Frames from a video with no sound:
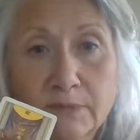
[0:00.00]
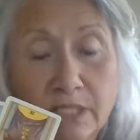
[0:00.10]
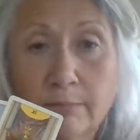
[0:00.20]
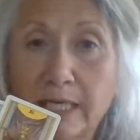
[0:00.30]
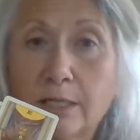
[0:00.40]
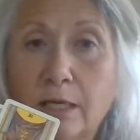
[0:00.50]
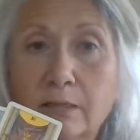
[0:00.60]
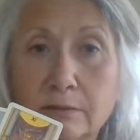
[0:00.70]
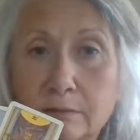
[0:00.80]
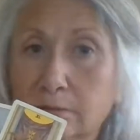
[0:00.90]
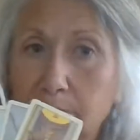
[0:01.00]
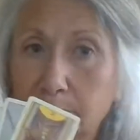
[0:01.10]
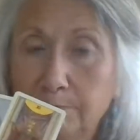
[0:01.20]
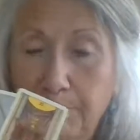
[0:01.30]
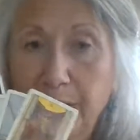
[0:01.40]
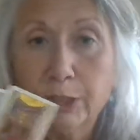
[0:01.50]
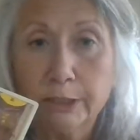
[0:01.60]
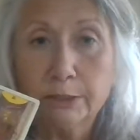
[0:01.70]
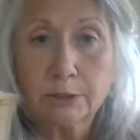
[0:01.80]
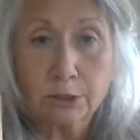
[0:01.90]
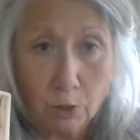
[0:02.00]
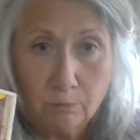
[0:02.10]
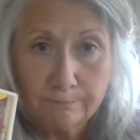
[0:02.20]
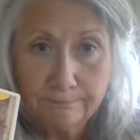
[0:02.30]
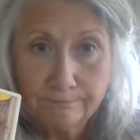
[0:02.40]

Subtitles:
It might not be good. So